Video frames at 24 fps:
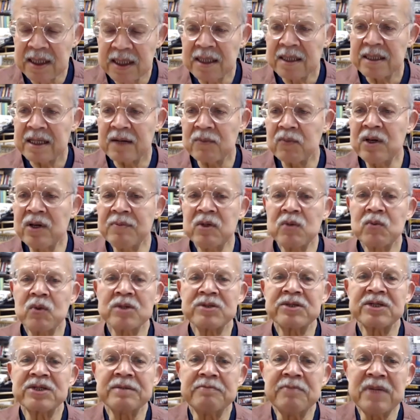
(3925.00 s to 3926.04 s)
that women were
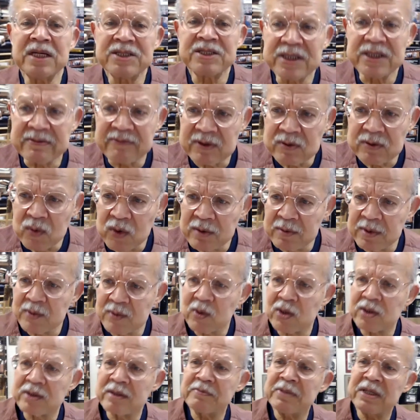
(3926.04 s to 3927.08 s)
submissive and women
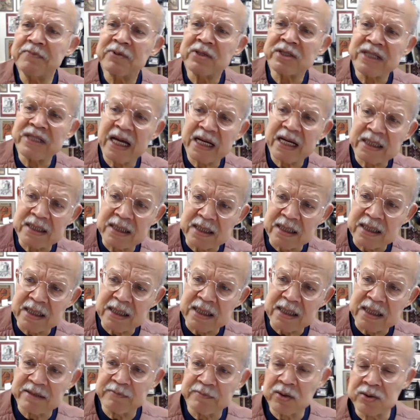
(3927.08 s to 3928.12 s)
were to be protected as
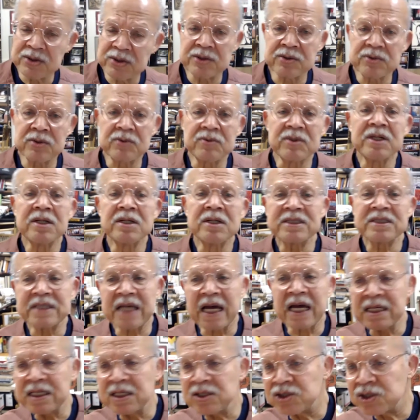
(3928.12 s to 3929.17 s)
opposed to
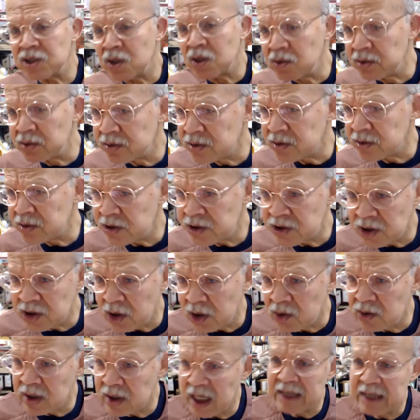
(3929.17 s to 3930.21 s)
standing shoulder to shoulder
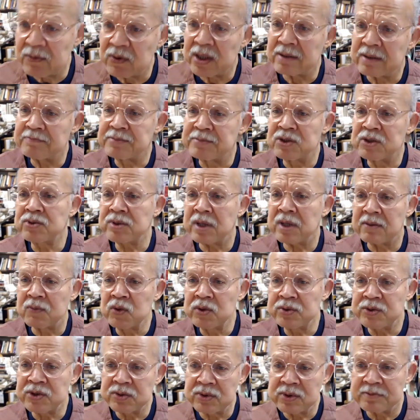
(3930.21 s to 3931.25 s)
like what
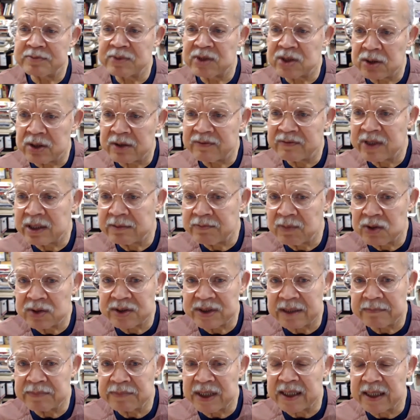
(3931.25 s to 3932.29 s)
Owusu observed in
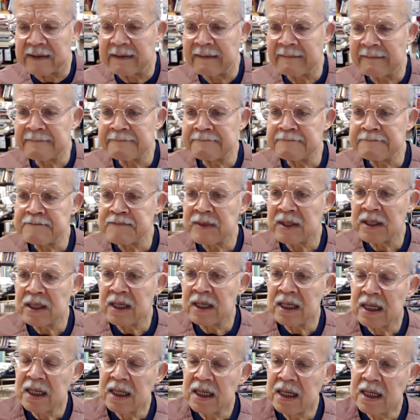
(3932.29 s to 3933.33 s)
Mozambique.
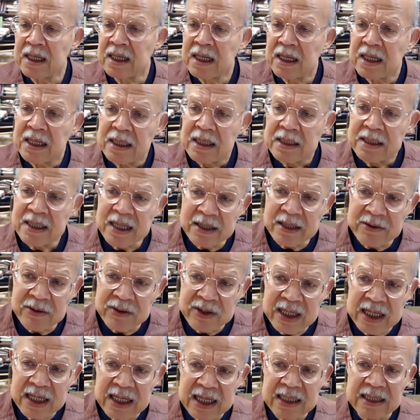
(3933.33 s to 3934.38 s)
The other
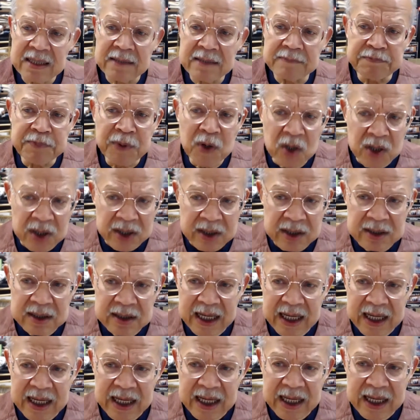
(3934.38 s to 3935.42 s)
thing in the book,
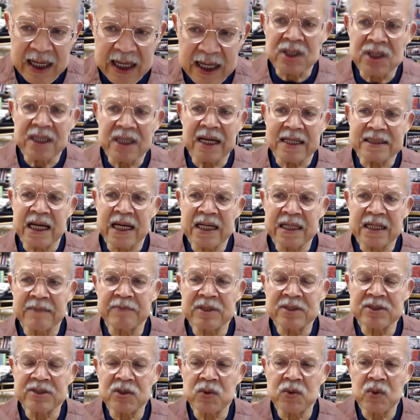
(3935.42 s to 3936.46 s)
actually, I take up
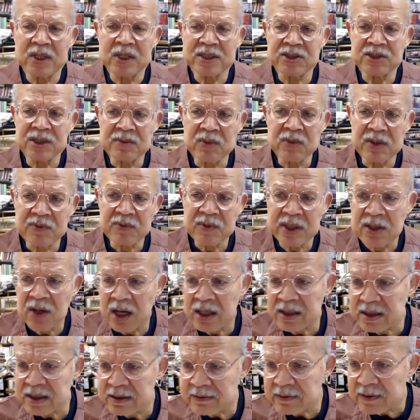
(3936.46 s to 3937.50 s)
this question with
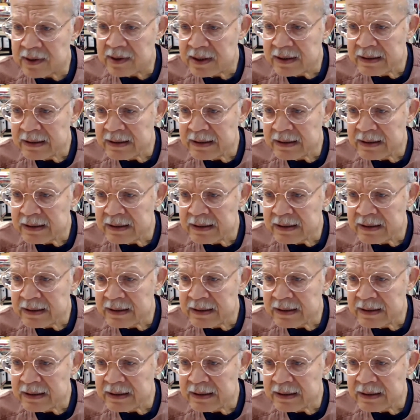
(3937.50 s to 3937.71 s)
regard to